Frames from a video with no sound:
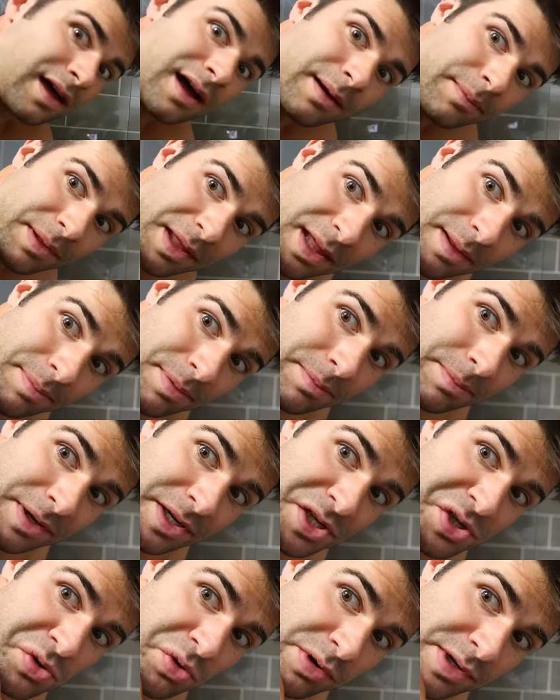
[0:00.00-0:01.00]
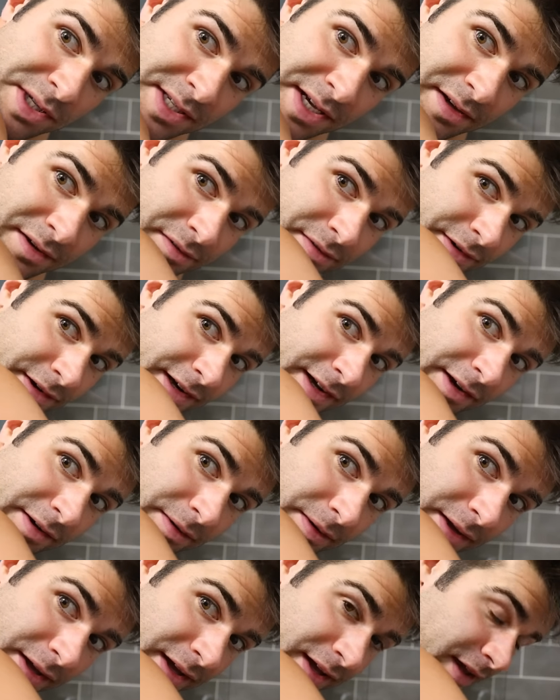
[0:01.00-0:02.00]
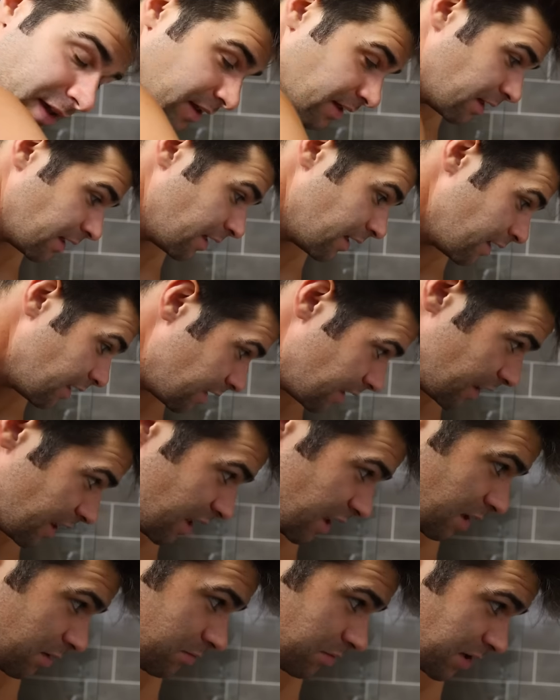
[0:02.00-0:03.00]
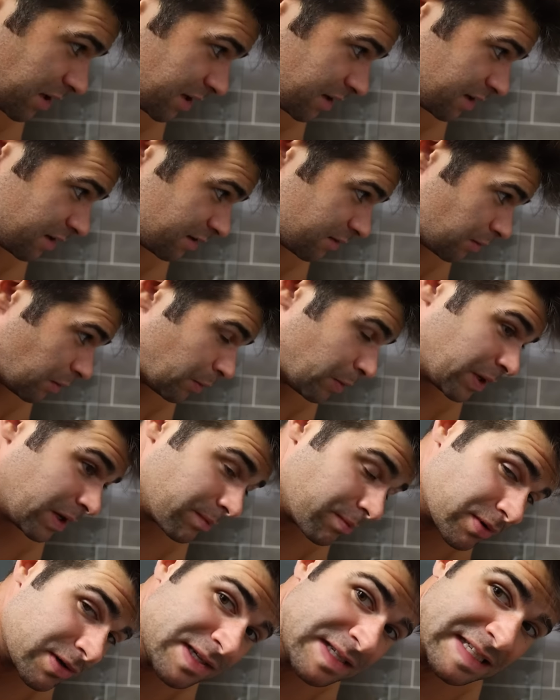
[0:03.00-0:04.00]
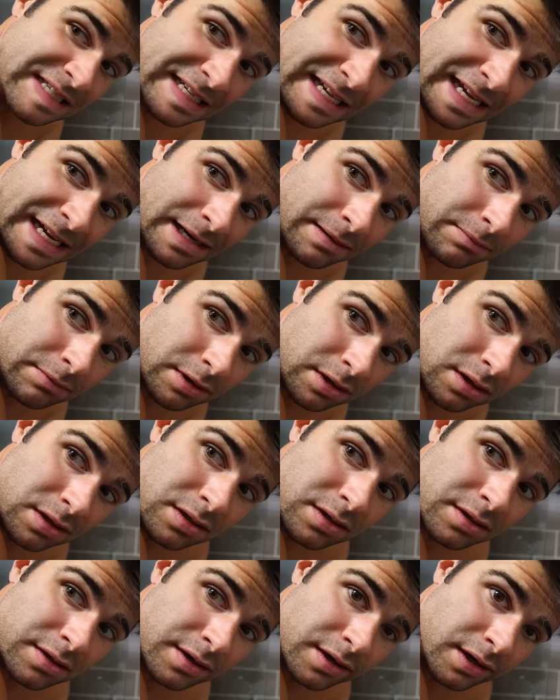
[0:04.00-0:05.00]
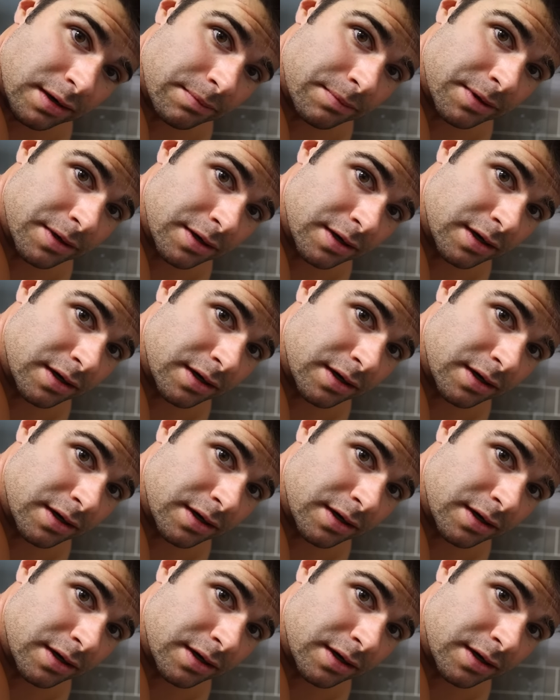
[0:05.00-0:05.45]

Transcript: I'm keeping my shorts on for now, okay? But when I pause the camera, they're coming